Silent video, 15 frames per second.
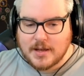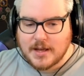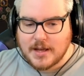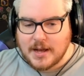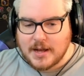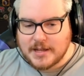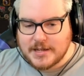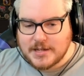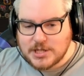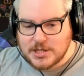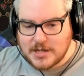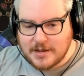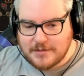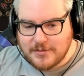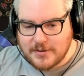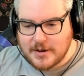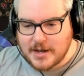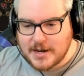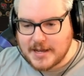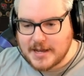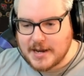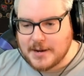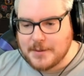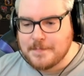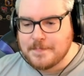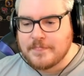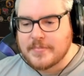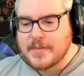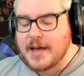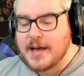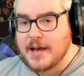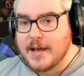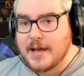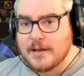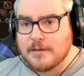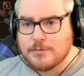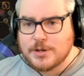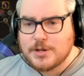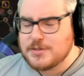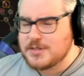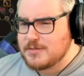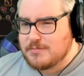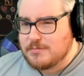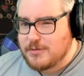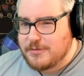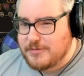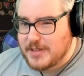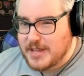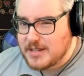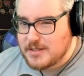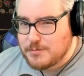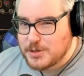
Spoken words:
Golly gee, I forgot again. Reduce Reflect,